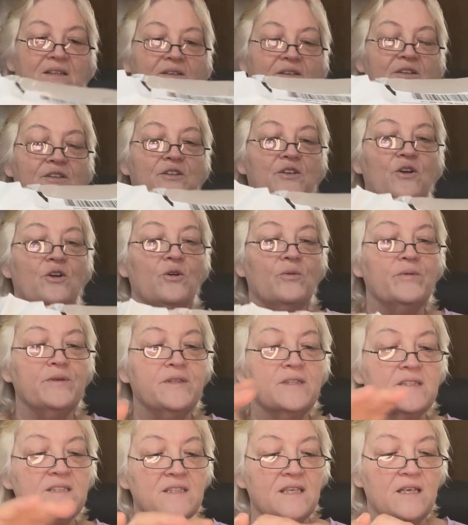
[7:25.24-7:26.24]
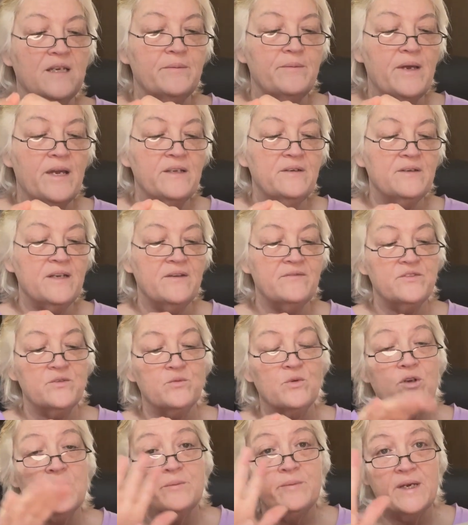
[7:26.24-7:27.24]
Let's open this up. I don't have to
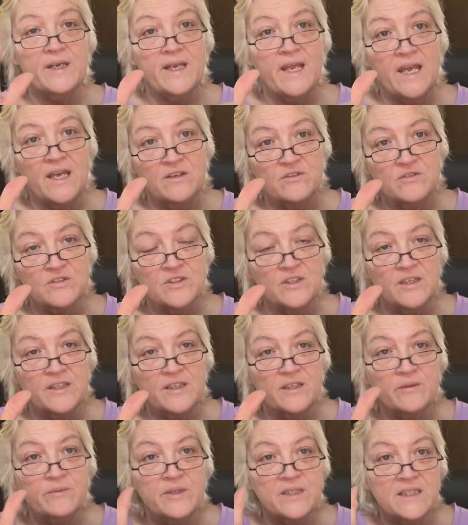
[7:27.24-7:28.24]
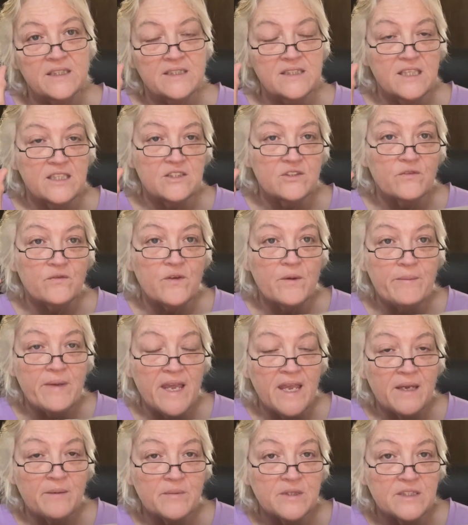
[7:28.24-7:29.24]
worry about an address on here because these are from
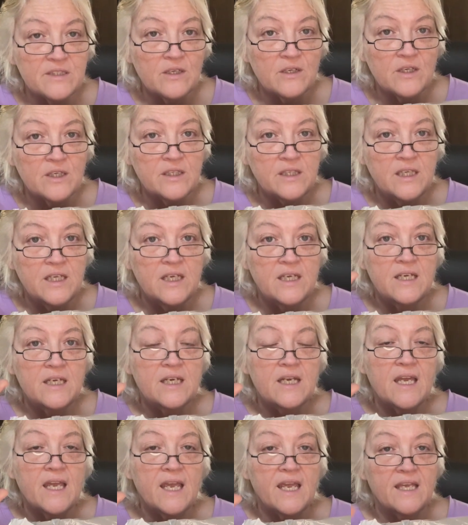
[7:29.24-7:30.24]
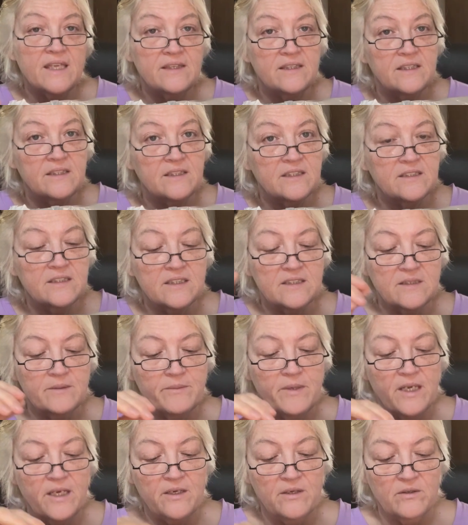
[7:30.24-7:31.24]
Amazon. And then it doesn't
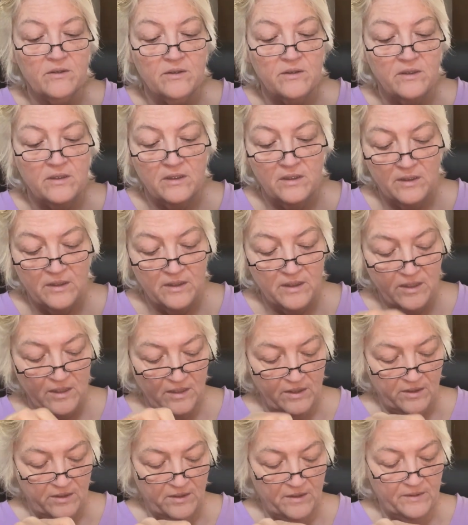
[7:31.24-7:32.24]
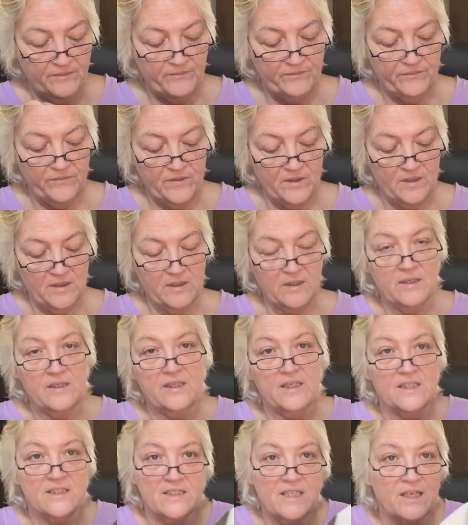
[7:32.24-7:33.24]
matter
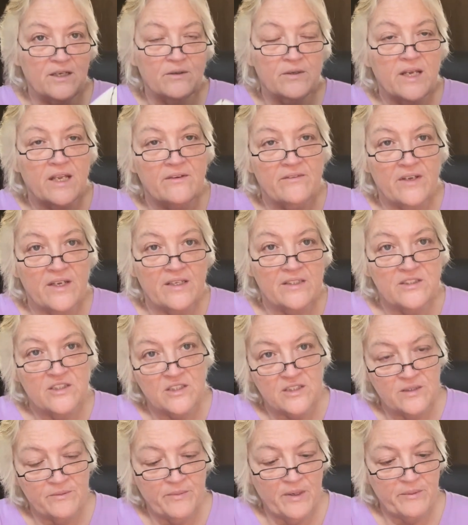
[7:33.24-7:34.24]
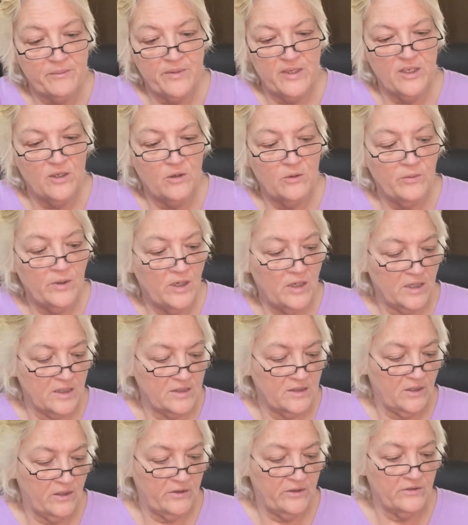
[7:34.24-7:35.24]
because they don't have it, just my P.O.
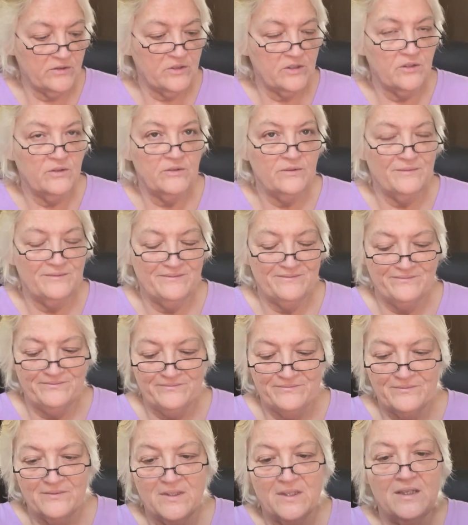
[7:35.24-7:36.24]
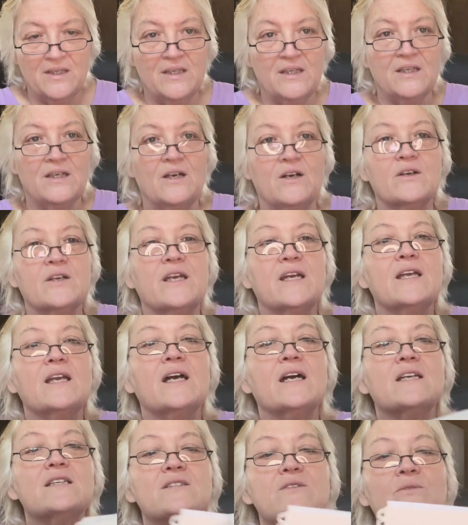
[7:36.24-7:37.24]
box on there. So.
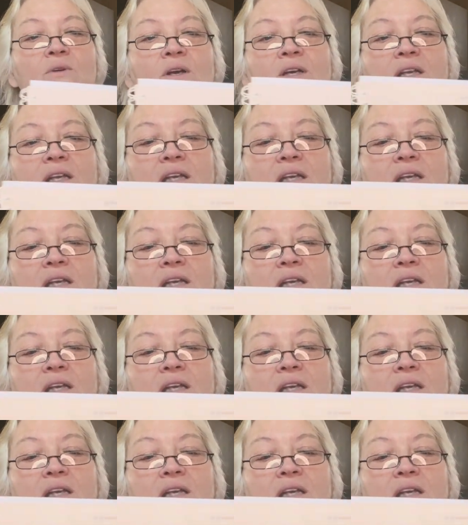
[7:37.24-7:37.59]
Okay,